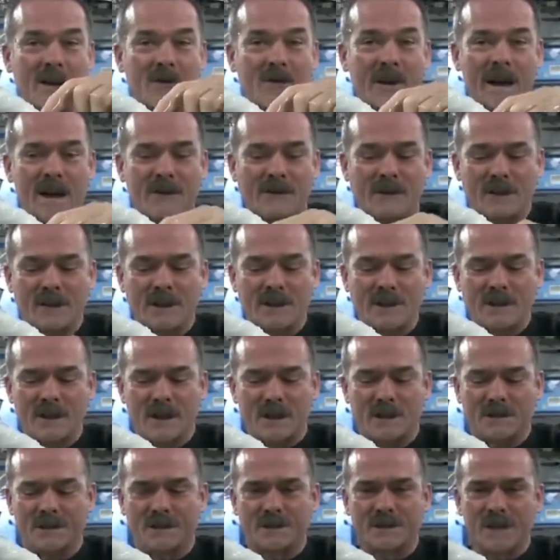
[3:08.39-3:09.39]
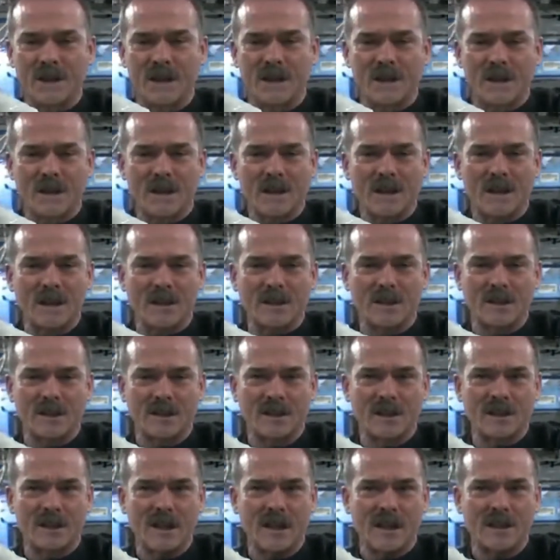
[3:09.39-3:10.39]
unravel itself. It
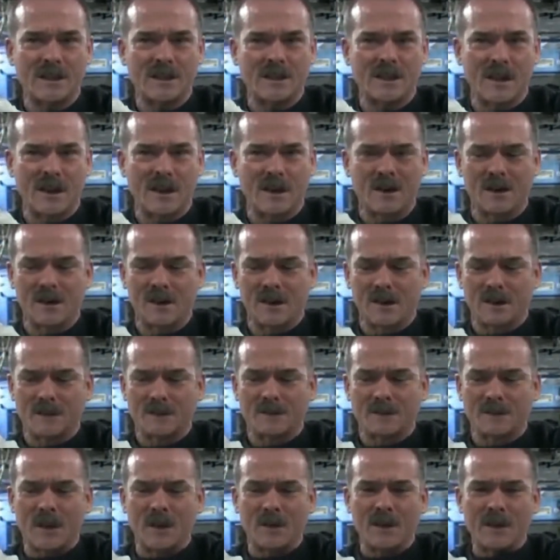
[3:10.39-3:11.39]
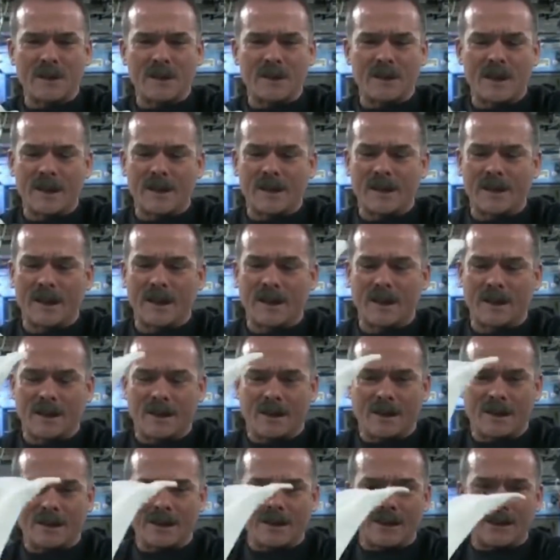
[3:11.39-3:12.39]
just stays there floating like
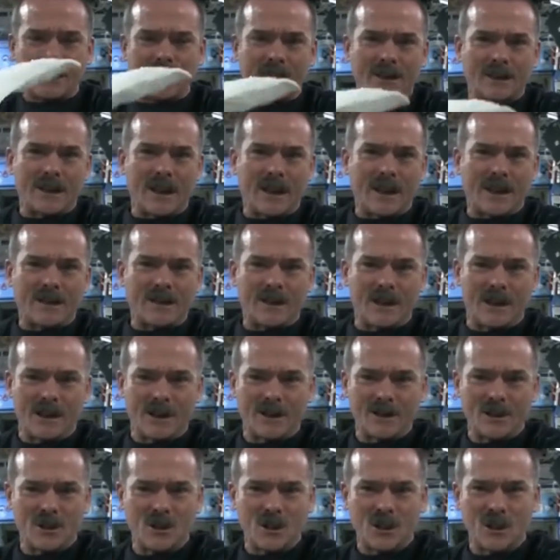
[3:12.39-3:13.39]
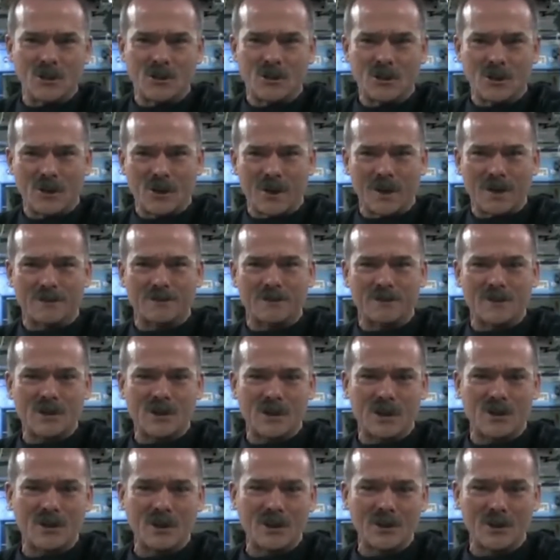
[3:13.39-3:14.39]
a dog's chew toy,
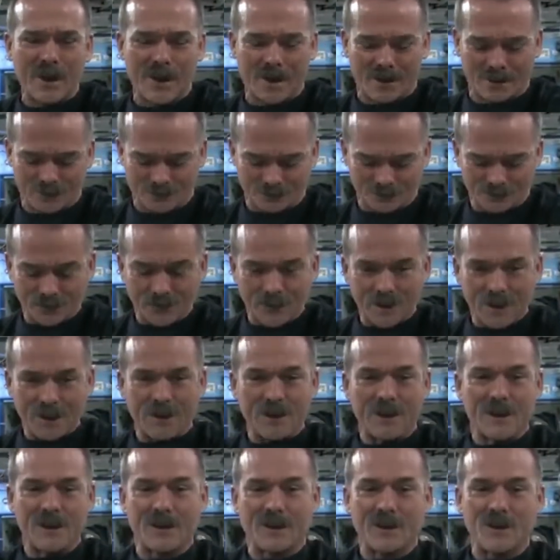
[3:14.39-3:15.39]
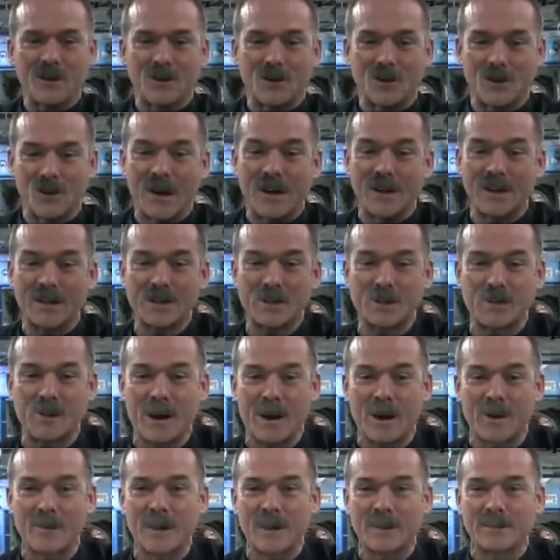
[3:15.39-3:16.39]
soaking wet. Great
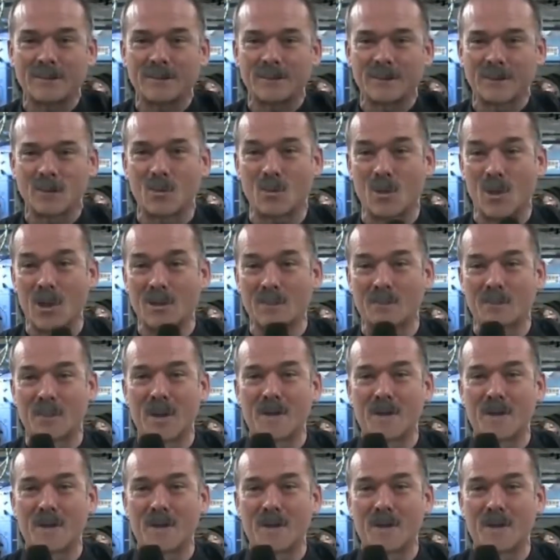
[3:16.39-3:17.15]
experiment, worked